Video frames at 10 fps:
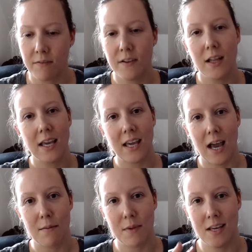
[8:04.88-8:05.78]
like
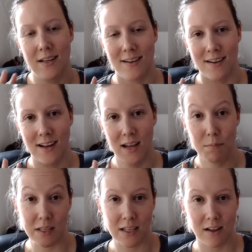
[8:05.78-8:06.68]
I'm in a
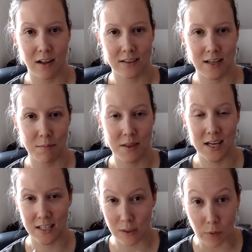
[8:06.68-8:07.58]
beat the clock type of thing,
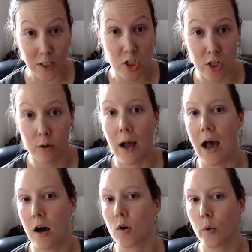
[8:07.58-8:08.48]
because I want to show
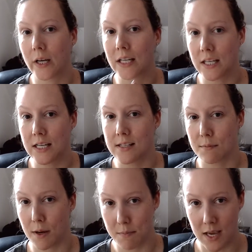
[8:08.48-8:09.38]
how quick and easy
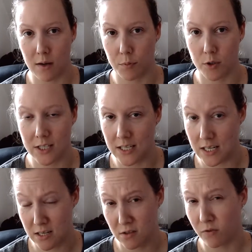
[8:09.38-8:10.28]
my makeup routine
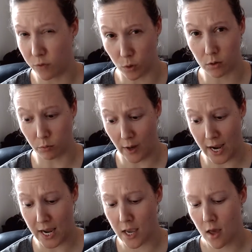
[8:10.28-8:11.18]
is for
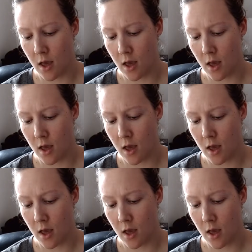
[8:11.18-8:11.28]
Rey.